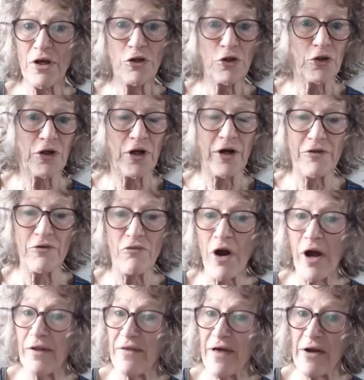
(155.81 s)
You can either
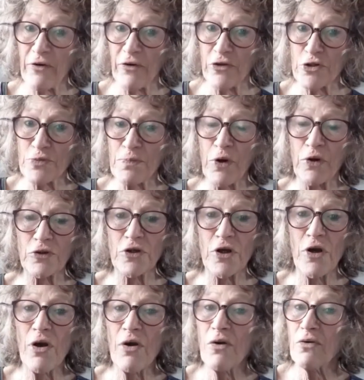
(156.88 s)
write there on the spot
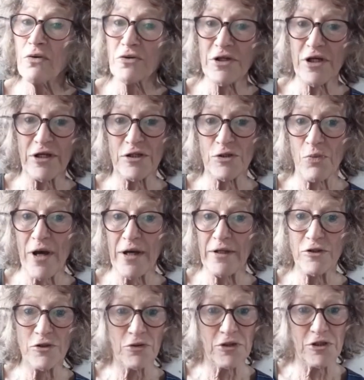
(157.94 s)
or take it away
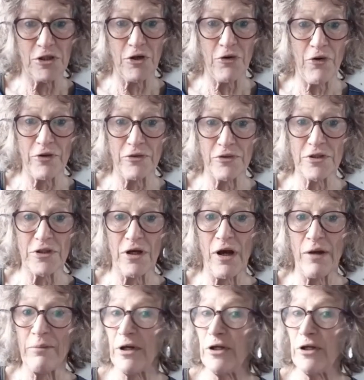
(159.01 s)
and do it in your own time.